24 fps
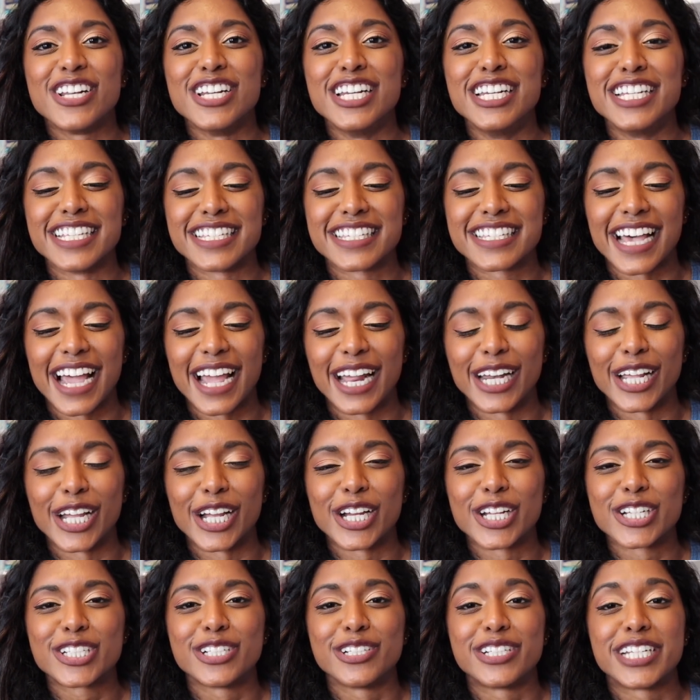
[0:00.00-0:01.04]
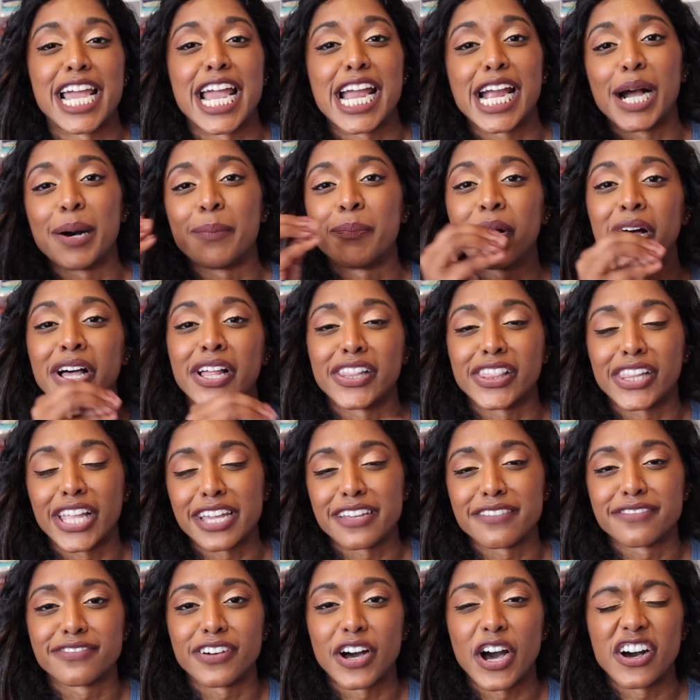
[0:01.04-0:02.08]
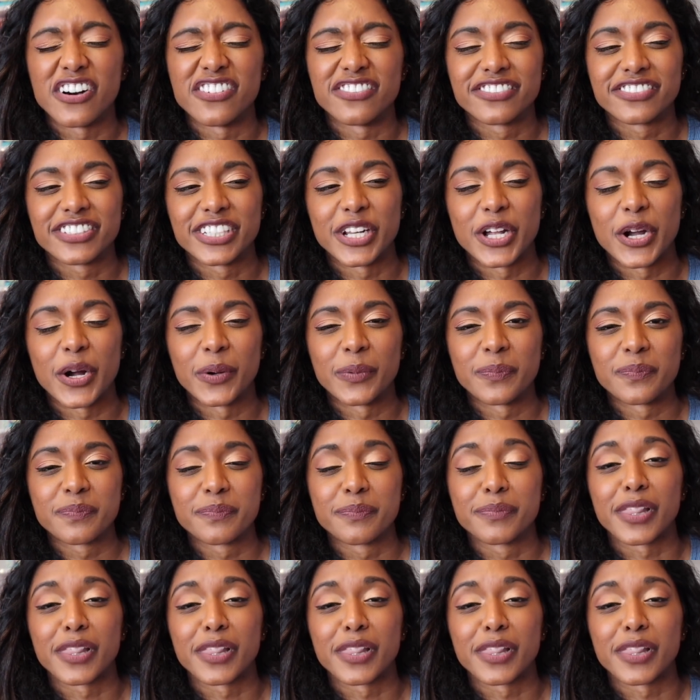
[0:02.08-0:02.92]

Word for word: deciding to take up a life of, you know,